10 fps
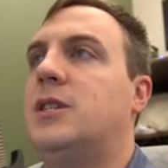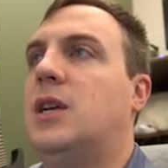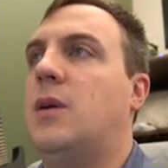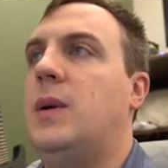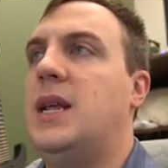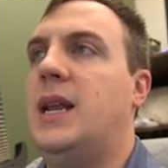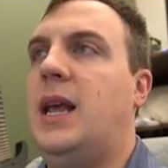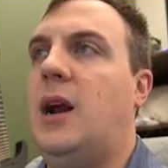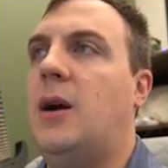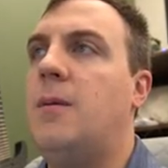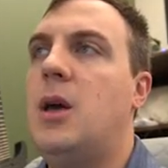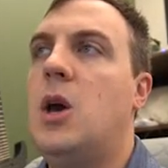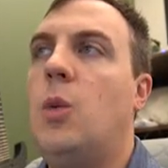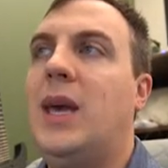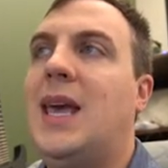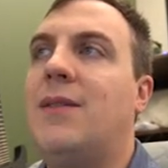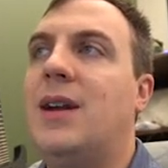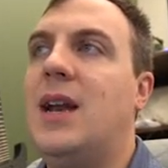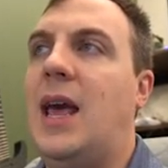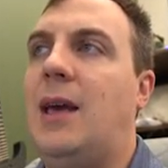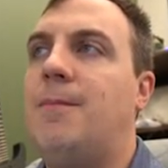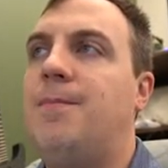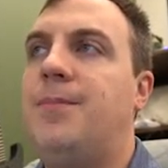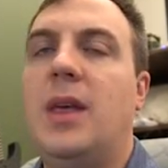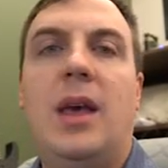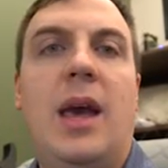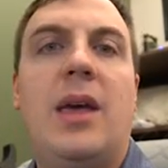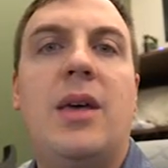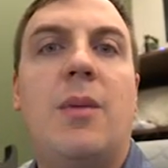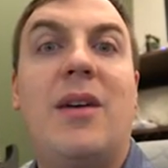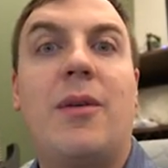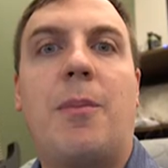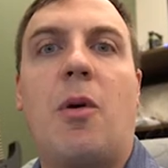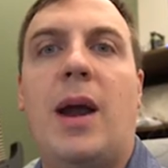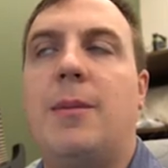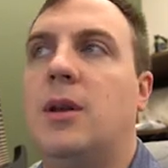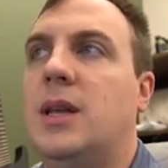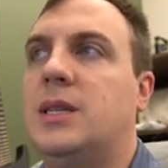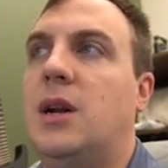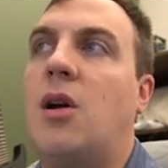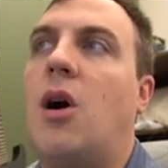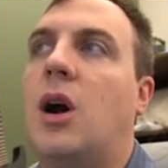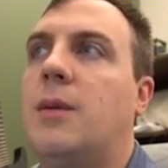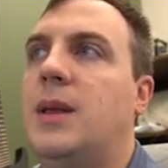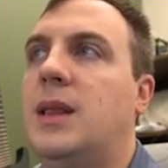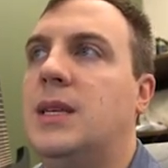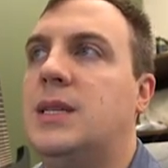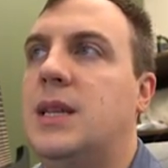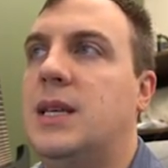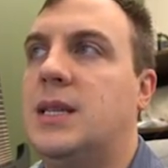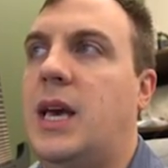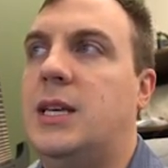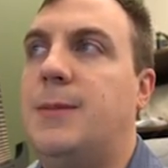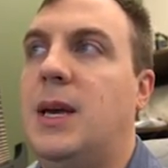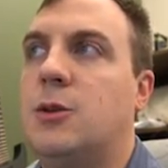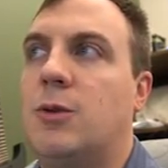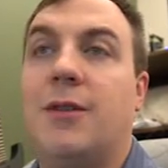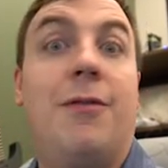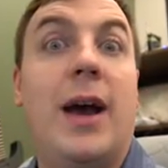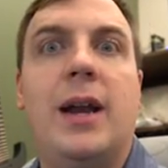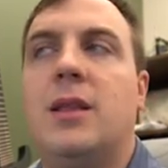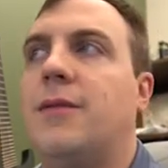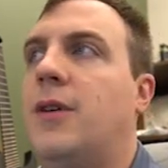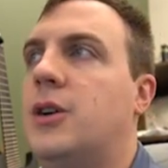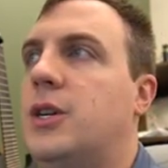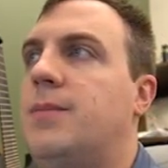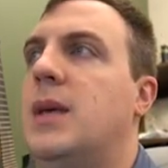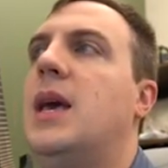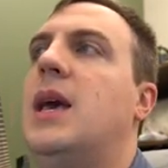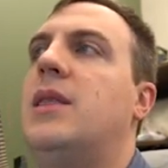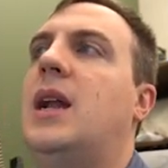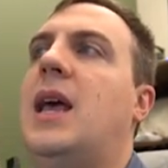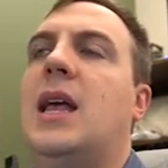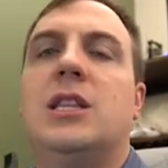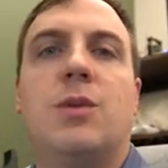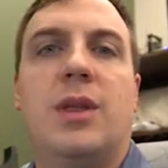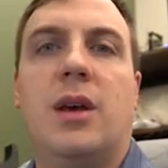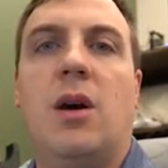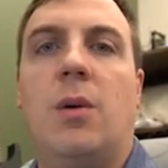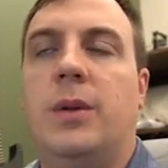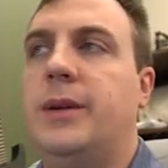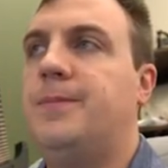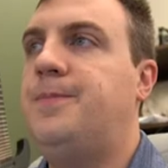just like we did here. We give it a name, and then we have a parameter list, an argument list in this case, because we're defining the function, and then it ends with a colon.